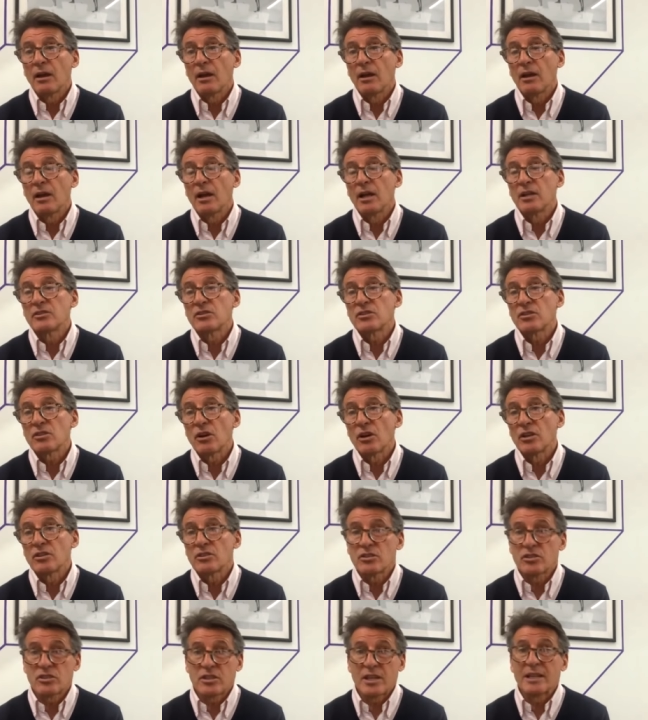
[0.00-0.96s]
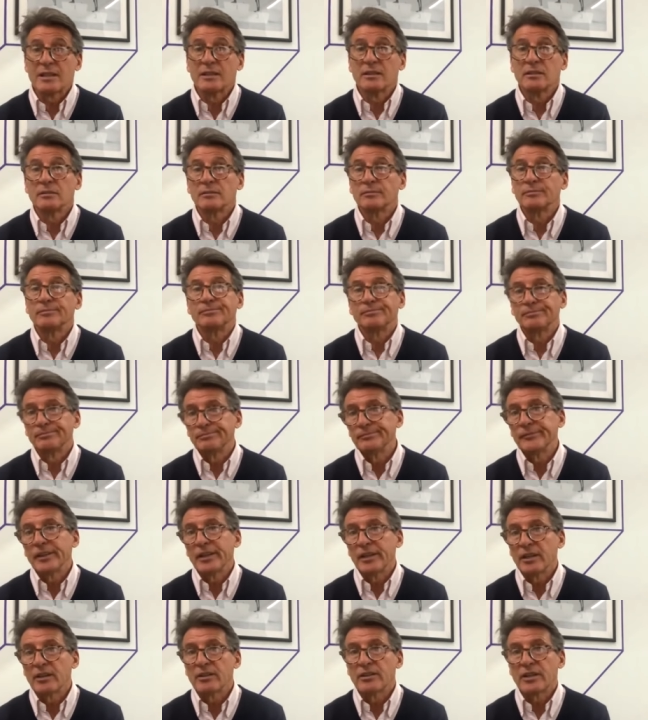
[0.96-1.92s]
uh, and, and sell,
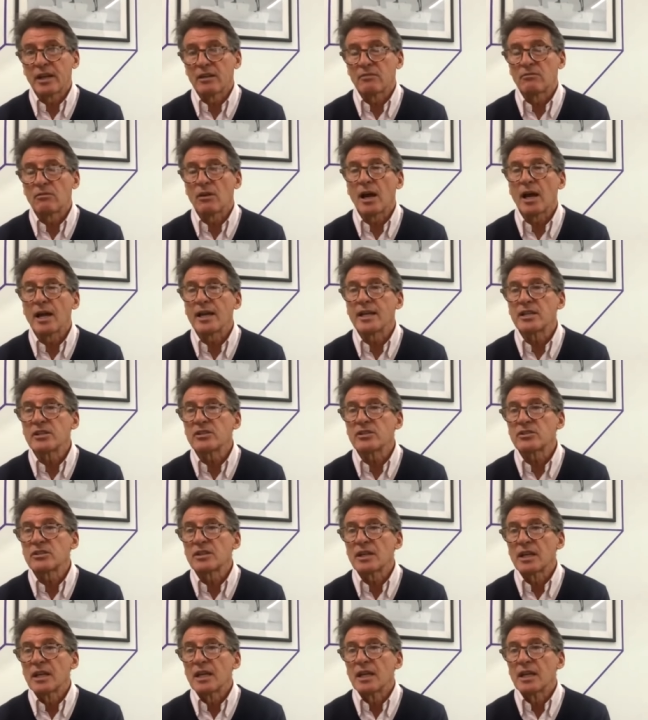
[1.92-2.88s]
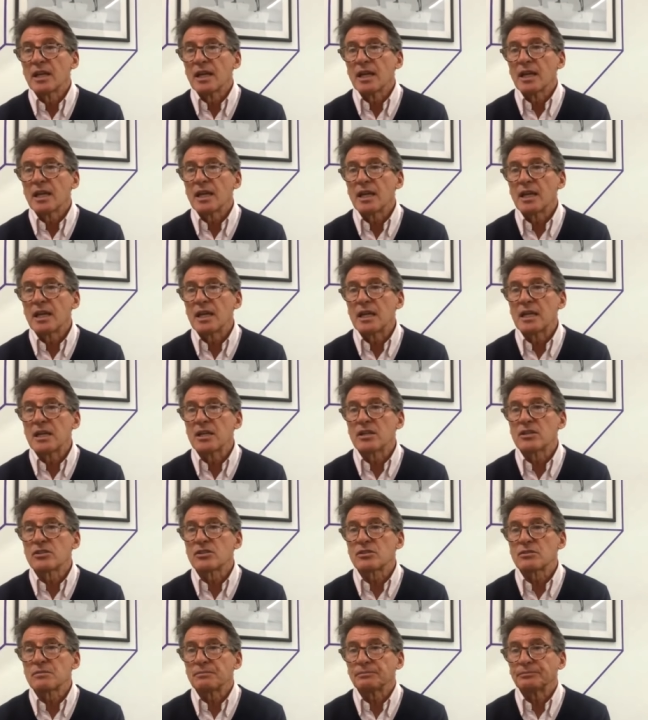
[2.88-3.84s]
you know, their rights,
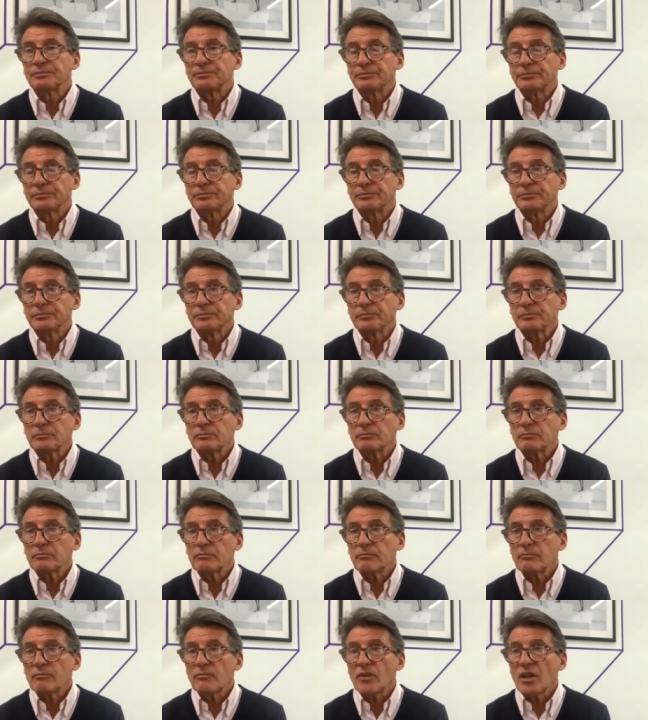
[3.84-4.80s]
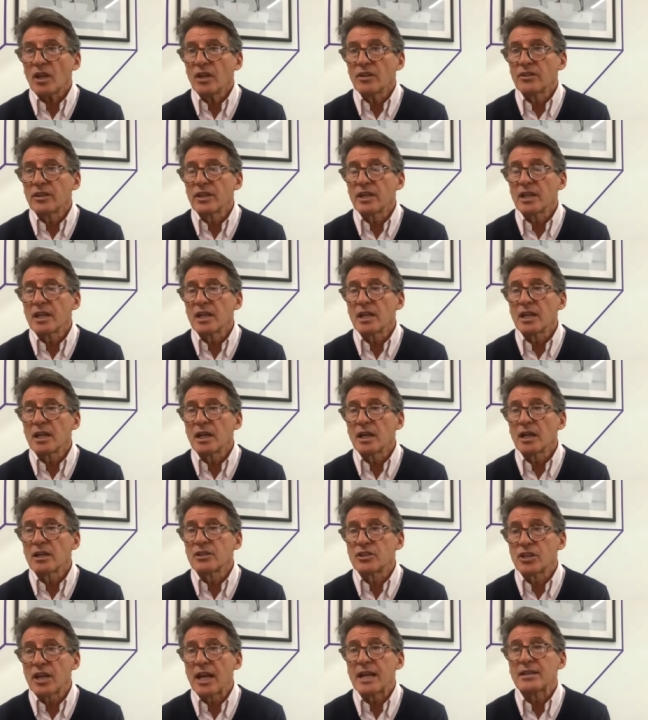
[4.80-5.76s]
is the
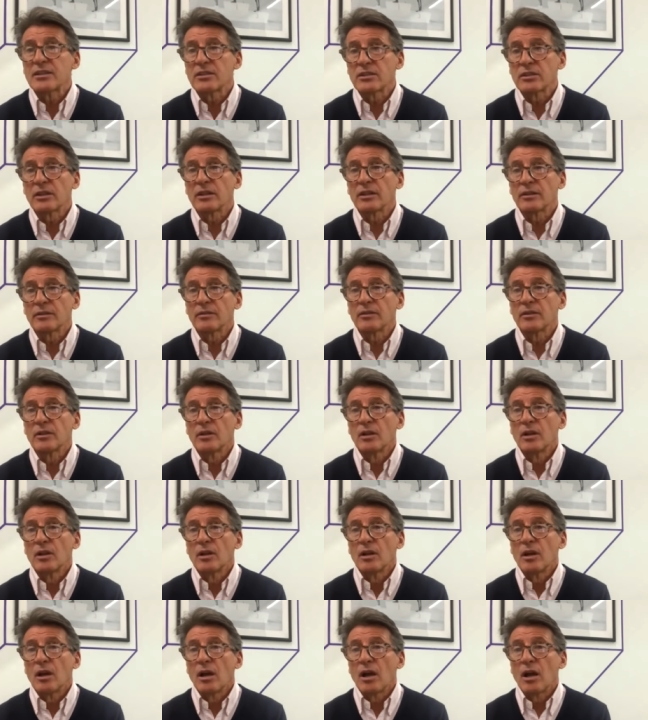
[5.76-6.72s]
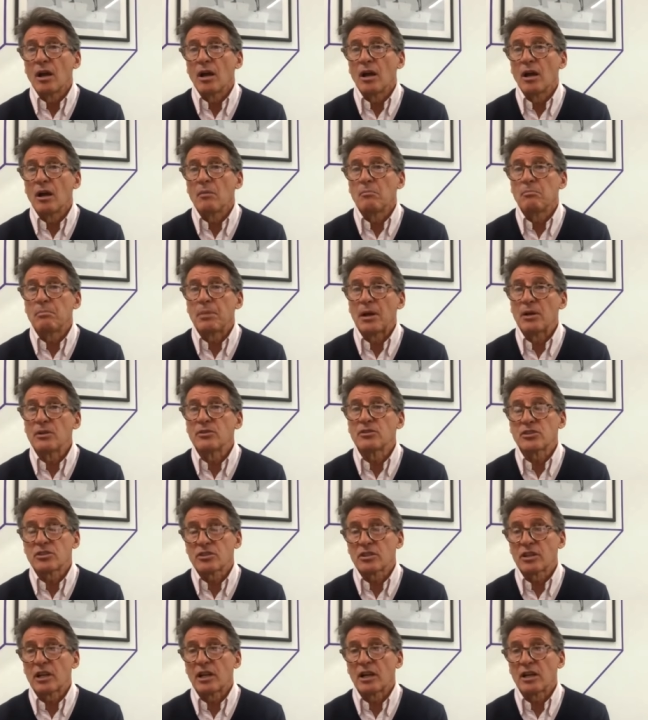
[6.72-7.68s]
agenda uh,
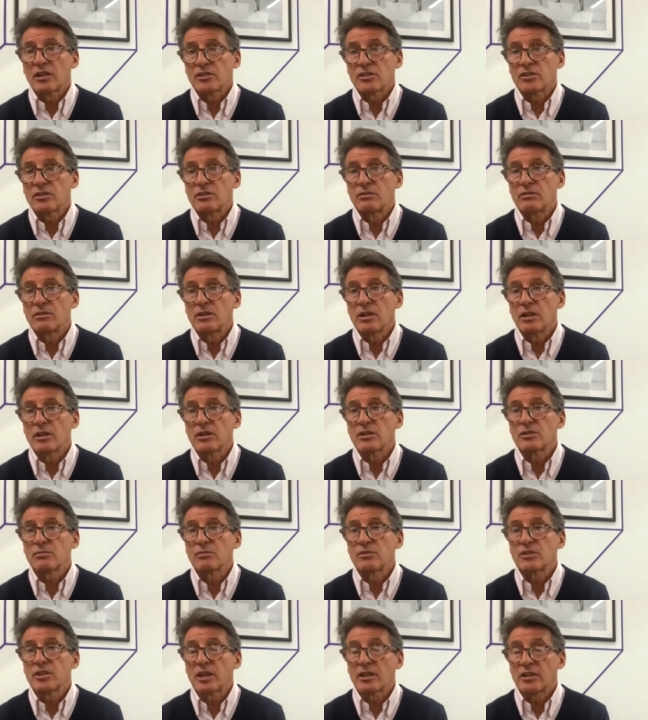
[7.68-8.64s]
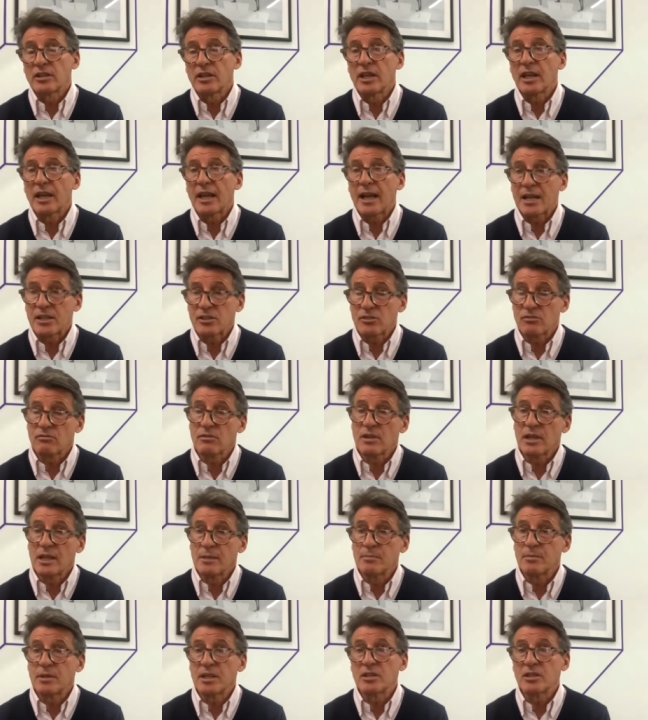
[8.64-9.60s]
post the last two years, which I think has really